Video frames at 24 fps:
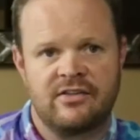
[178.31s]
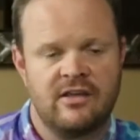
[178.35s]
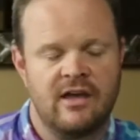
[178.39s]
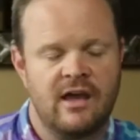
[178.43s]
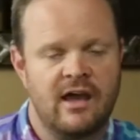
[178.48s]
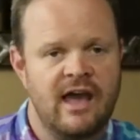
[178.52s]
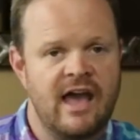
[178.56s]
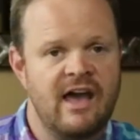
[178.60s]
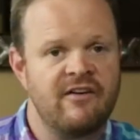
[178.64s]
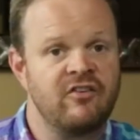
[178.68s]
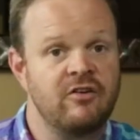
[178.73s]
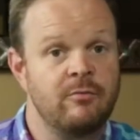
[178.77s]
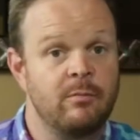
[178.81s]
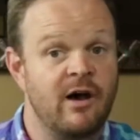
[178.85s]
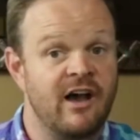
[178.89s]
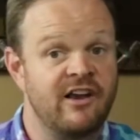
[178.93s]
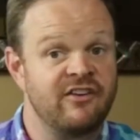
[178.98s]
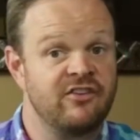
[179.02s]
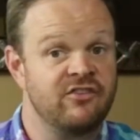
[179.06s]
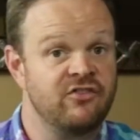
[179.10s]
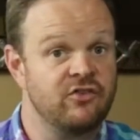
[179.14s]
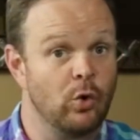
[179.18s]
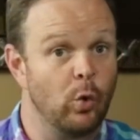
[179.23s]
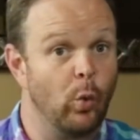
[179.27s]

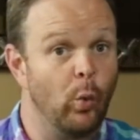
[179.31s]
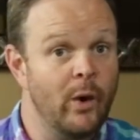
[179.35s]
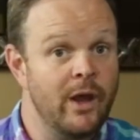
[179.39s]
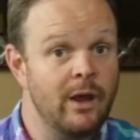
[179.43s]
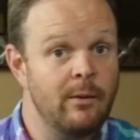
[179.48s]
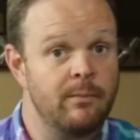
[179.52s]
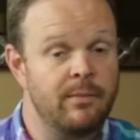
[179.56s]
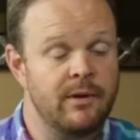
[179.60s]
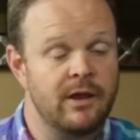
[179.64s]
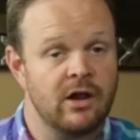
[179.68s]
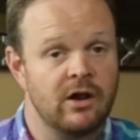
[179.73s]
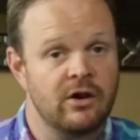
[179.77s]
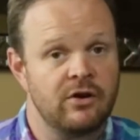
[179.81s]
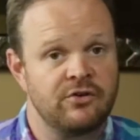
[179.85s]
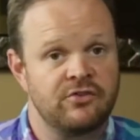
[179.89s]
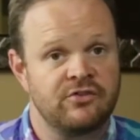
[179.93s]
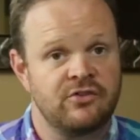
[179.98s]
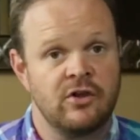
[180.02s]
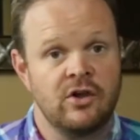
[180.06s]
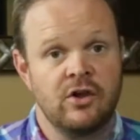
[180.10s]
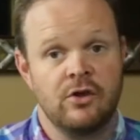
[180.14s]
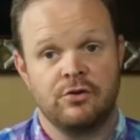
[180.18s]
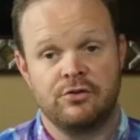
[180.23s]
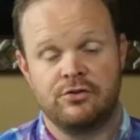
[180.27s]
Hefeweizens are wheat
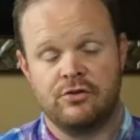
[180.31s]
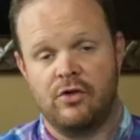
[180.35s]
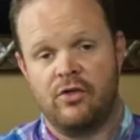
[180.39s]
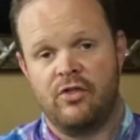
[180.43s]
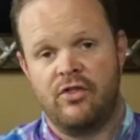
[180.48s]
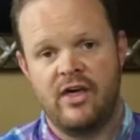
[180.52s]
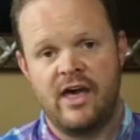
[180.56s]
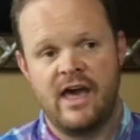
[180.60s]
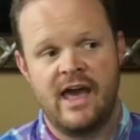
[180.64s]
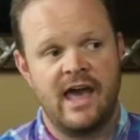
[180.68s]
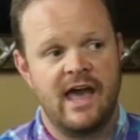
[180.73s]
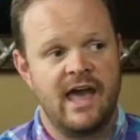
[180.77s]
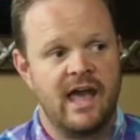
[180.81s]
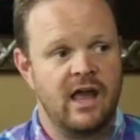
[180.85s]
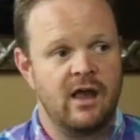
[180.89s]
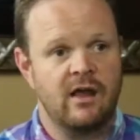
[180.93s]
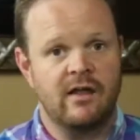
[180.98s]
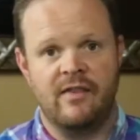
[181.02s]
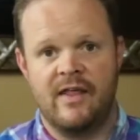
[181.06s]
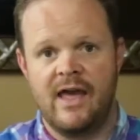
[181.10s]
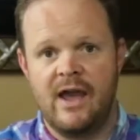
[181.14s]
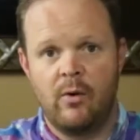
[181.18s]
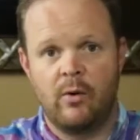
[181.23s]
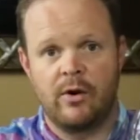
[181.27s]
beers, so
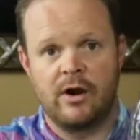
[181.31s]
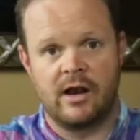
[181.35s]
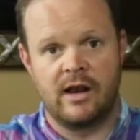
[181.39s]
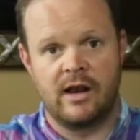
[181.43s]
they want a